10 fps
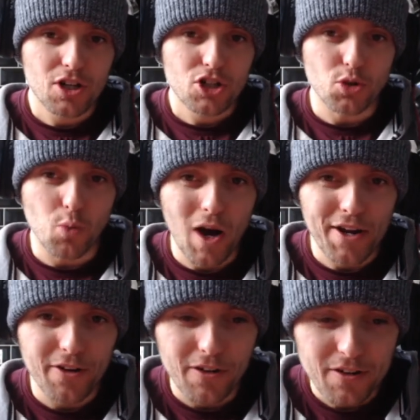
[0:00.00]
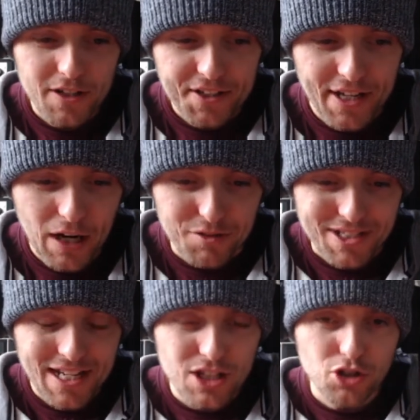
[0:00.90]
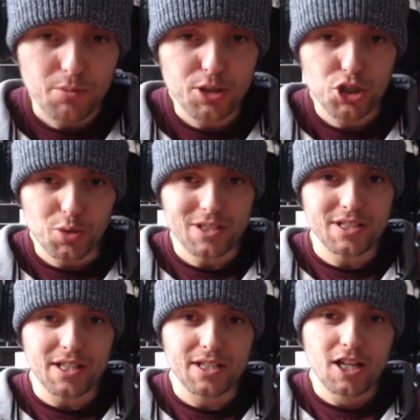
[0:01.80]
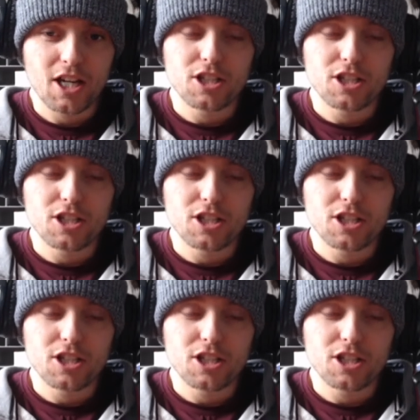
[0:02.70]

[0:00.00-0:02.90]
So why not now take this opportunity